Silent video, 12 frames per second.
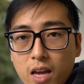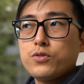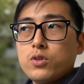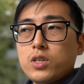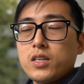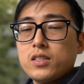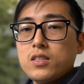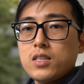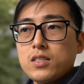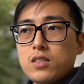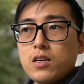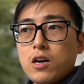Before I
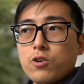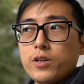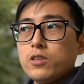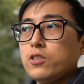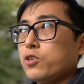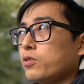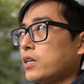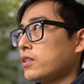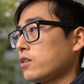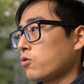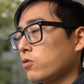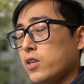test it, I already know that
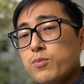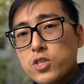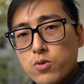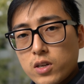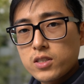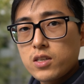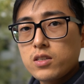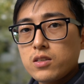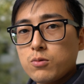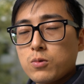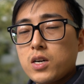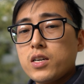the image quality
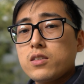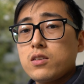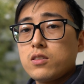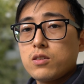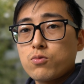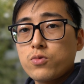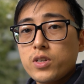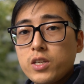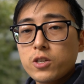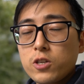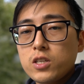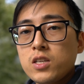wise is really
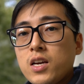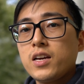good.